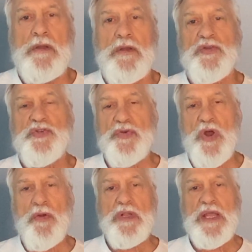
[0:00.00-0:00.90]
So
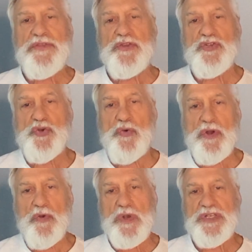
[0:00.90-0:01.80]
don't let the
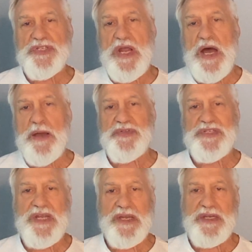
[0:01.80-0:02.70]
joinery snobs
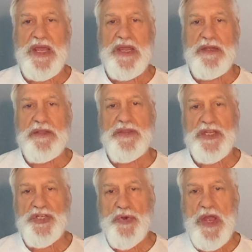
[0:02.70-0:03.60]
dictate
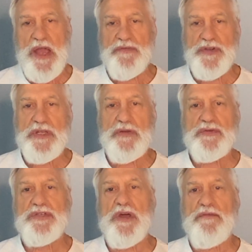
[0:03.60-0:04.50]
that you have to use
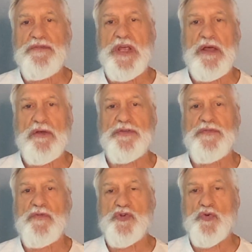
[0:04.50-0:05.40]
dovetails
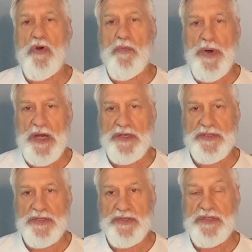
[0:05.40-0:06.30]
for drawer
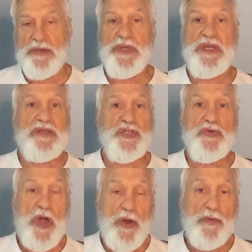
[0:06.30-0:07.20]
boxes, because you
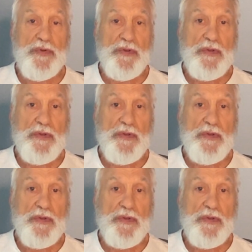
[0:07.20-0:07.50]
don't.